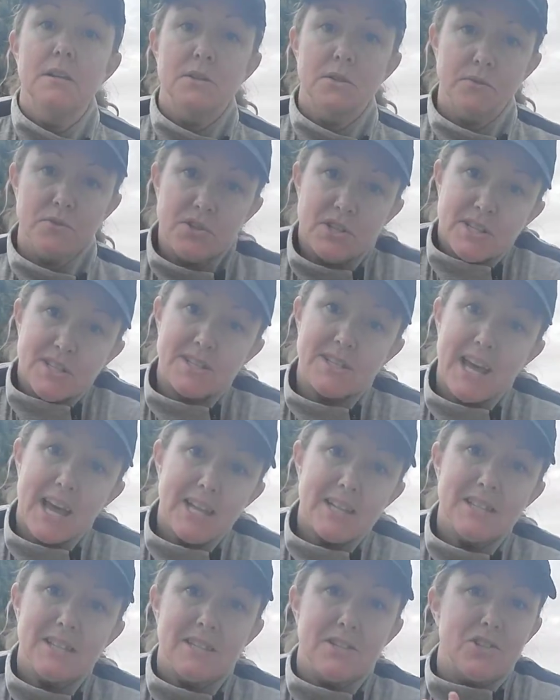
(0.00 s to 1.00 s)
So if she's
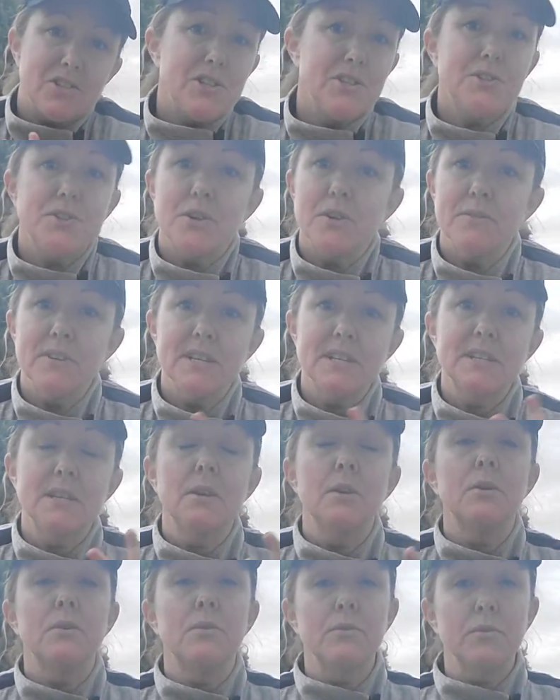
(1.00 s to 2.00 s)
tense and she's
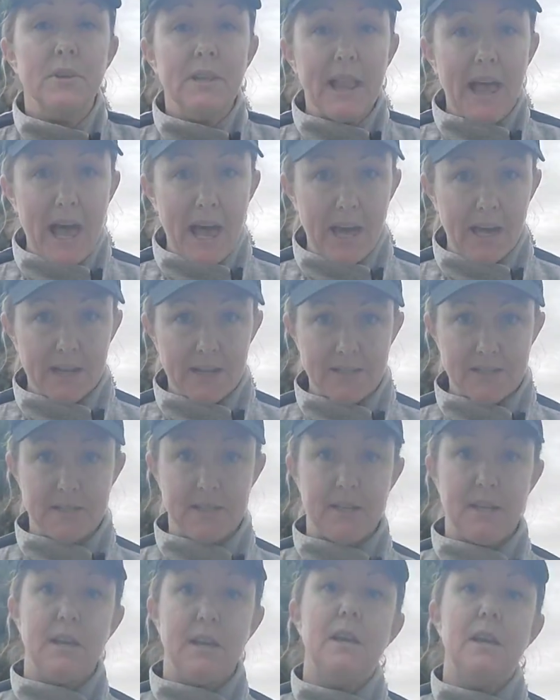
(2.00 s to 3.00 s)
nervous,
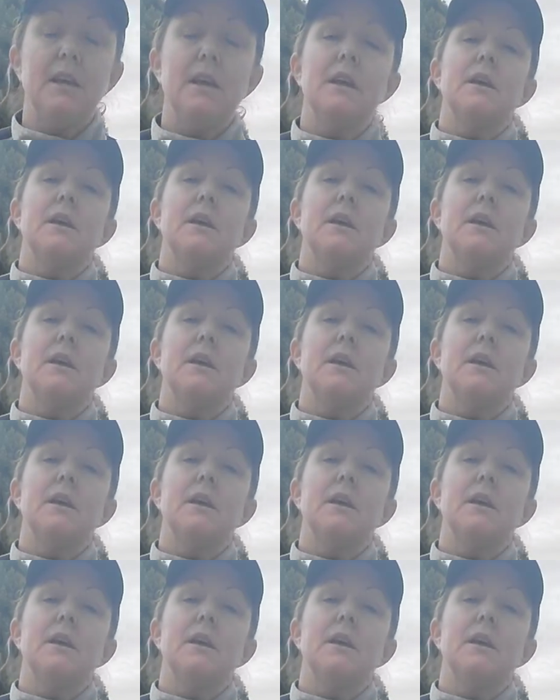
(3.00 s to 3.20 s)
relax.